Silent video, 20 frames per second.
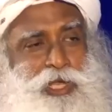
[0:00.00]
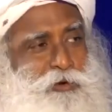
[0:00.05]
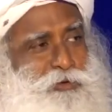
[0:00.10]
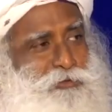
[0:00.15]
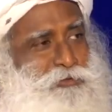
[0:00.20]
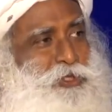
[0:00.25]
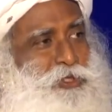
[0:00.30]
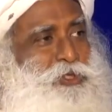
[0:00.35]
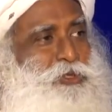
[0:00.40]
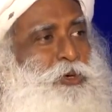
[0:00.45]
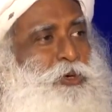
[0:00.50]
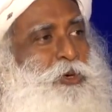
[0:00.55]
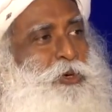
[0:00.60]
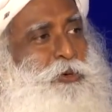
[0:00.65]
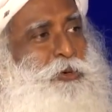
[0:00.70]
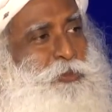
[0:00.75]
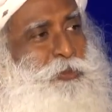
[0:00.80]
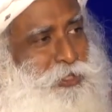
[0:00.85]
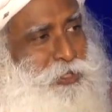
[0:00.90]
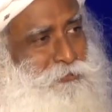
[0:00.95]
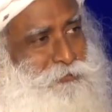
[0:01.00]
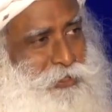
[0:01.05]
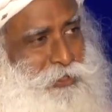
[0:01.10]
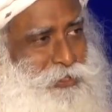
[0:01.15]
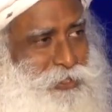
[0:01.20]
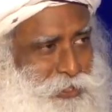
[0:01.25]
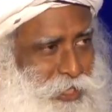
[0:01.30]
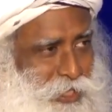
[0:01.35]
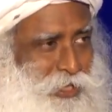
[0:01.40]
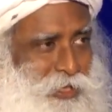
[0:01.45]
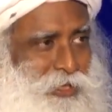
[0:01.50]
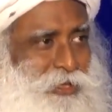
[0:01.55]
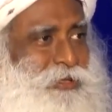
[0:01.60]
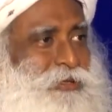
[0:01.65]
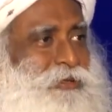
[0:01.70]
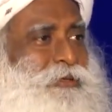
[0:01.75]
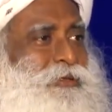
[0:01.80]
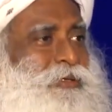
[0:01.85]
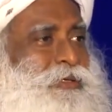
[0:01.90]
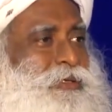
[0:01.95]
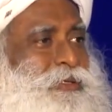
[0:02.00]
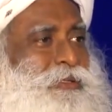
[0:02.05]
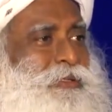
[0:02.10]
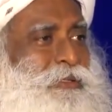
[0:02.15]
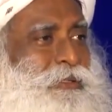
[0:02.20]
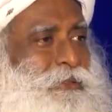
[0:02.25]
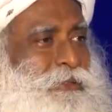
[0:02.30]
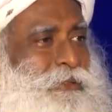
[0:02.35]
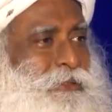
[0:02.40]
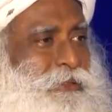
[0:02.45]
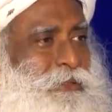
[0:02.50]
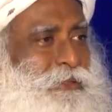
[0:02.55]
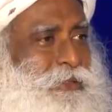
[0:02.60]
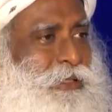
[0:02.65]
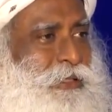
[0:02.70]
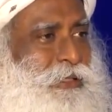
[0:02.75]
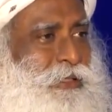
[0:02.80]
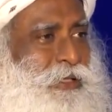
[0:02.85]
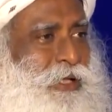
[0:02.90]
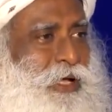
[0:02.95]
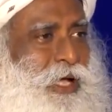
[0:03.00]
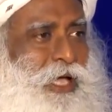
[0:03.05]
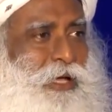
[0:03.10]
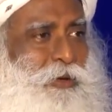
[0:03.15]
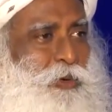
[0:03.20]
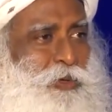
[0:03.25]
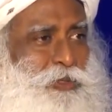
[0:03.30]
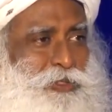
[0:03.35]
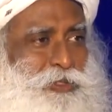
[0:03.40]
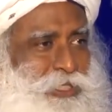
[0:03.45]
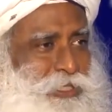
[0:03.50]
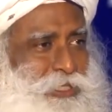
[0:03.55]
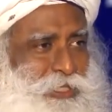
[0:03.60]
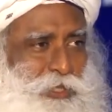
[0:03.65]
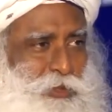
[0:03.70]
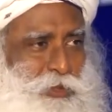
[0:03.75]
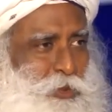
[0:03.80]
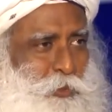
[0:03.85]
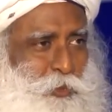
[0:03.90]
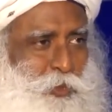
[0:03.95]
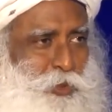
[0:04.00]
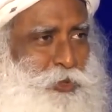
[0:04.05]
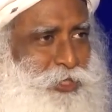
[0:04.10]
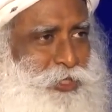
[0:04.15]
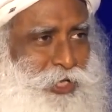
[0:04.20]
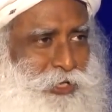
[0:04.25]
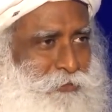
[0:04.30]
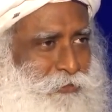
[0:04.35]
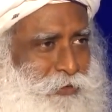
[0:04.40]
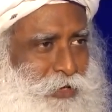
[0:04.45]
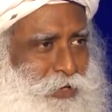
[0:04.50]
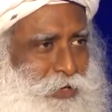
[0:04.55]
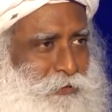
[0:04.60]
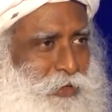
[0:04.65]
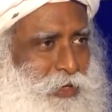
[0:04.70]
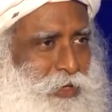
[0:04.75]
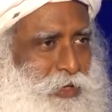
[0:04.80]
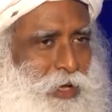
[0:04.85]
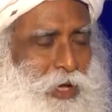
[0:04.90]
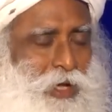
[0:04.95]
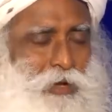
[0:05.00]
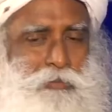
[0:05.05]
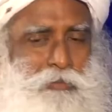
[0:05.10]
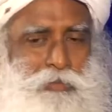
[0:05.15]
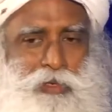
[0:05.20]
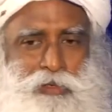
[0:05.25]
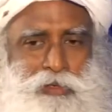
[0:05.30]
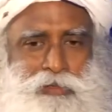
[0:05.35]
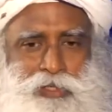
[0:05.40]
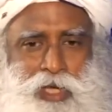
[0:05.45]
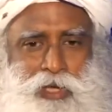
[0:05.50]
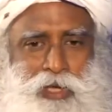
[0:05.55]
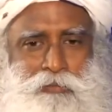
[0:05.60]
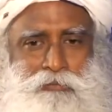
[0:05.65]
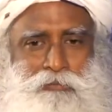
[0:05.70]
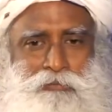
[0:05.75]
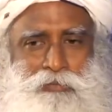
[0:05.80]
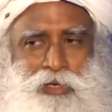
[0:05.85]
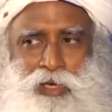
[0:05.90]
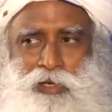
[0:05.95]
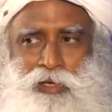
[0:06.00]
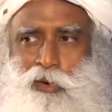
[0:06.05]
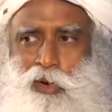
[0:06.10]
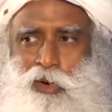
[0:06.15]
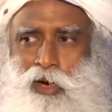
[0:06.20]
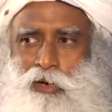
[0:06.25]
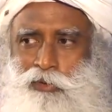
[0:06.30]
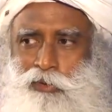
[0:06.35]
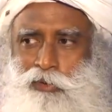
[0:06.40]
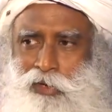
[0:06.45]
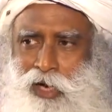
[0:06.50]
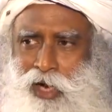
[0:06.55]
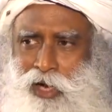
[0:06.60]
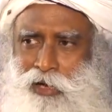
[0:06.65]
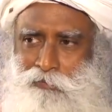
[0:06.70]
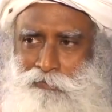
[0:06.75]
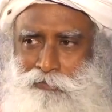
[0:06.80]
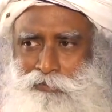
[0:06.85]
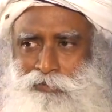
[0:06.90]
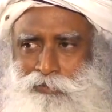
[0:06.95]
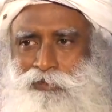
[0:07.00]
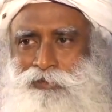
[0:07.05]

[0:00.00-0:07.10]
out of the showroom on the first day. I won't sit and do puja in front of the car because I'm… I know how to drive.